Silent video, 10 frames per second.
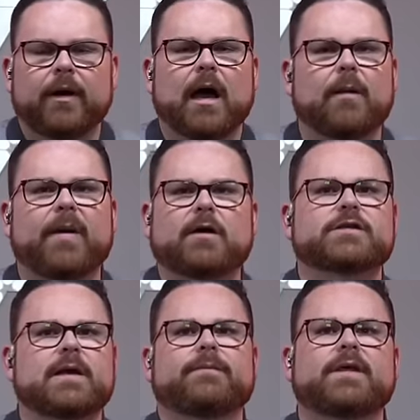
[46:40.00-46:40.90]
about
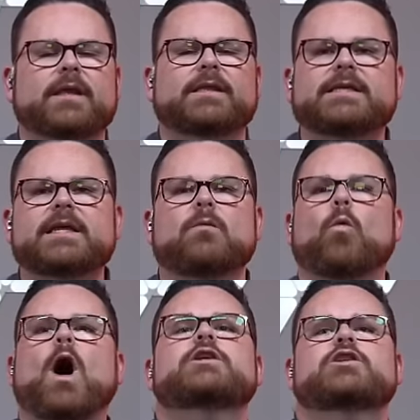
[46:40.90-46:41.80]
something that they didn't
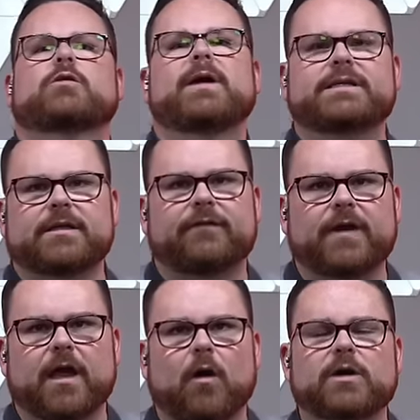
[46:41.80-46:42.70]
watch the rest of the
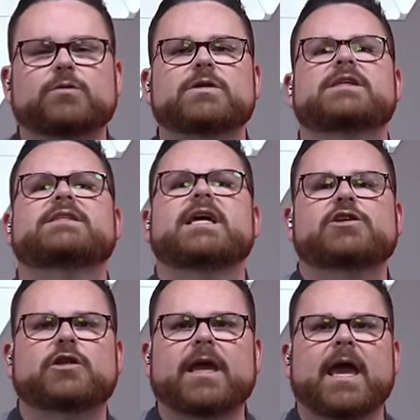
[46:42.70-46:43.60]
video, which was
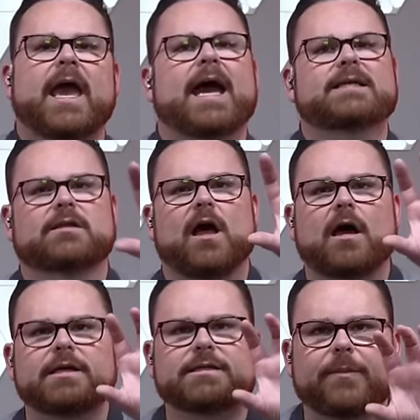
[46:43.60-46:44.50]
essentially as
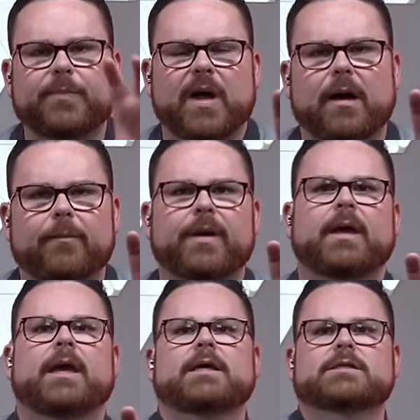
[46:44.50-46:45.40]
long as the pump
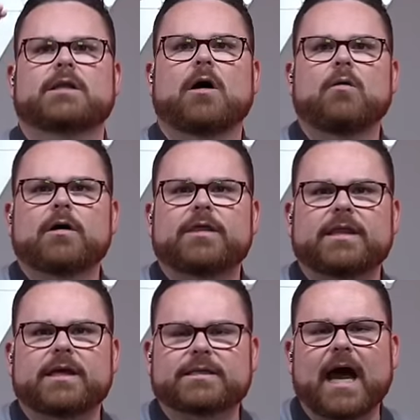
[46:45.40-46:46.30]
is lower
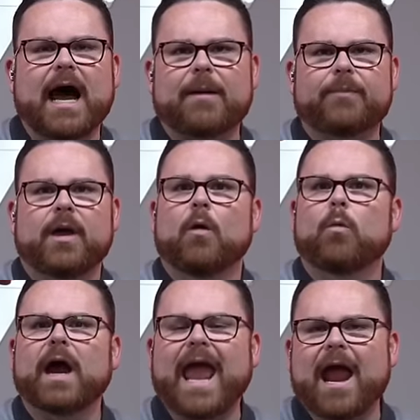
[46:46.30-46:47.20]
than the top,
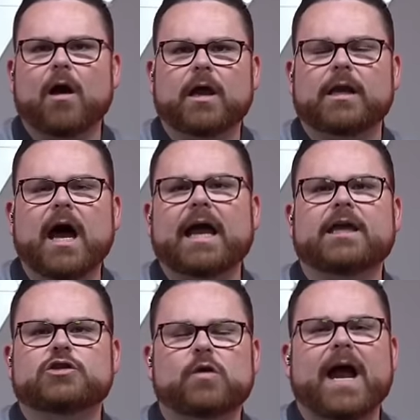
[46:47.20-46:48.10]
where air cannot
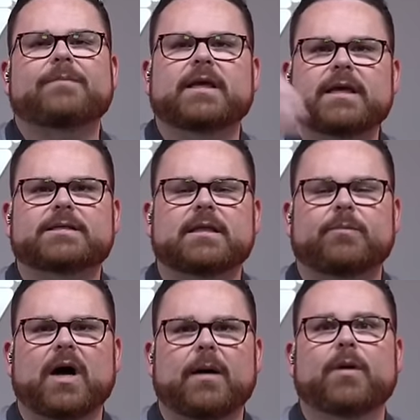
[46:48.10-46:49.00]
get trapped and get to the
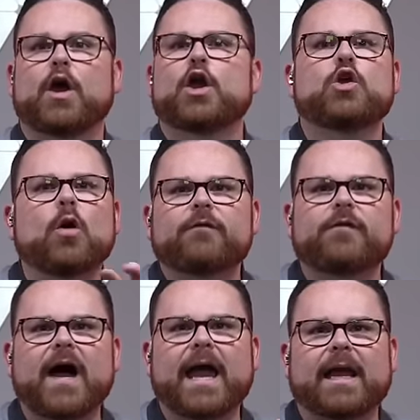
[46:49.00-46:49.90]
pump, you're
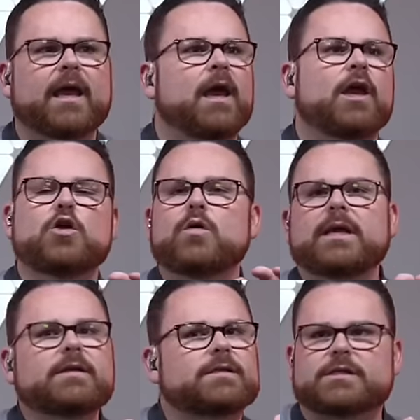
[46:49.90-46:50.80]
fine. You
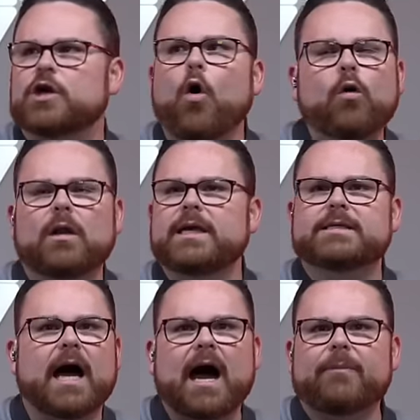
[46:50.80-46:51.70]
can totally
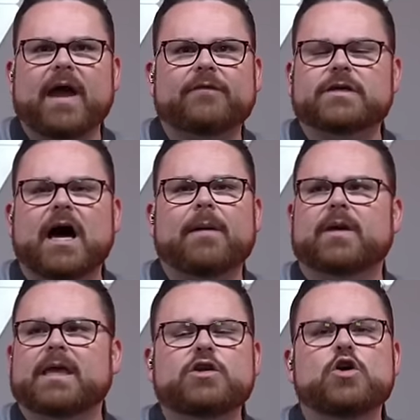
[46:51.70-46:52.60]
top have top
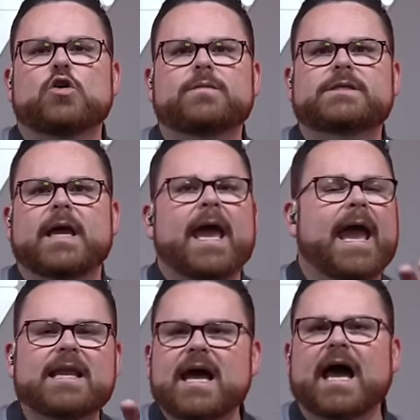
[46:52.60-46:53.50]
tubes
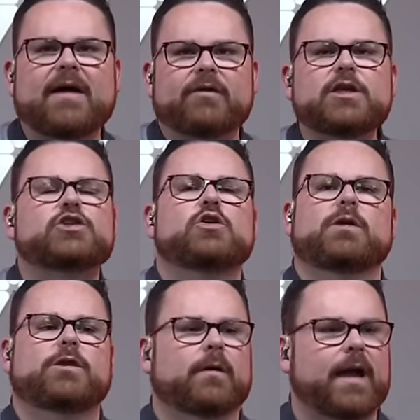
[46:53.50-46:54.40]
and not have an issue
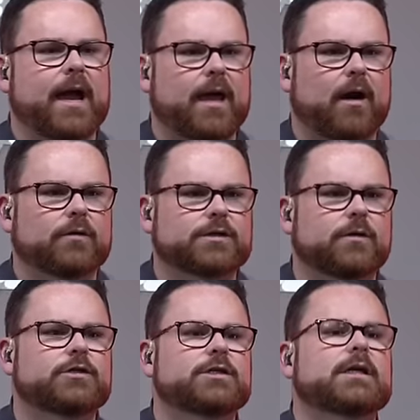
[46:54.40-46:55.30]
with your AIO. So
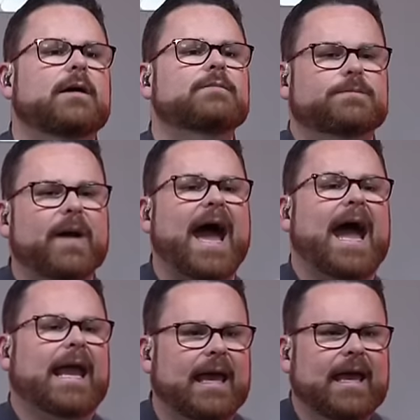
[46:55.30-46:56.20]
it just comes
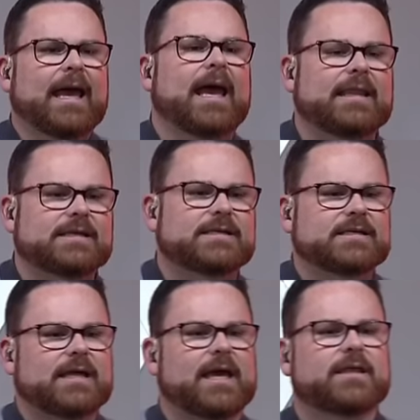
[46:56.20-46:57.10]
back, and this
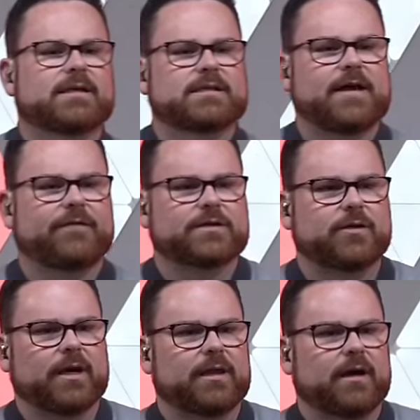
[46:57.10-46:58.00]
is like the stuff that's
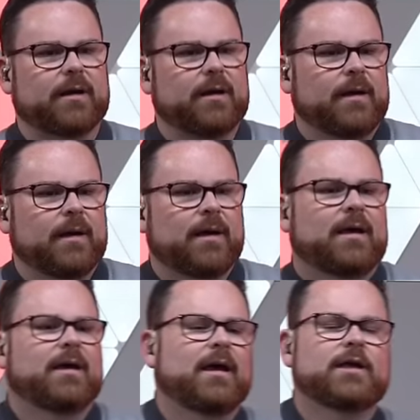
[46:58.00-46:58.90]
going in there.
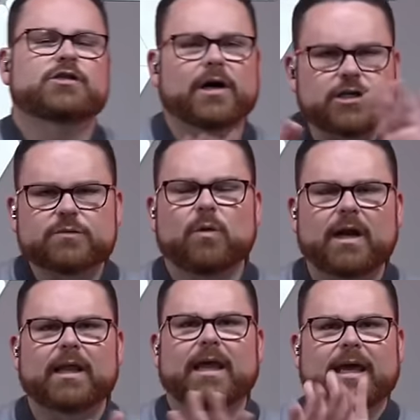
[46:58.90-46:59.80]
So I just
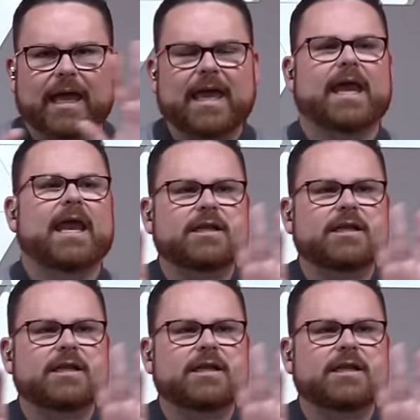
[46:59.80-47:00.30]
want to like again, it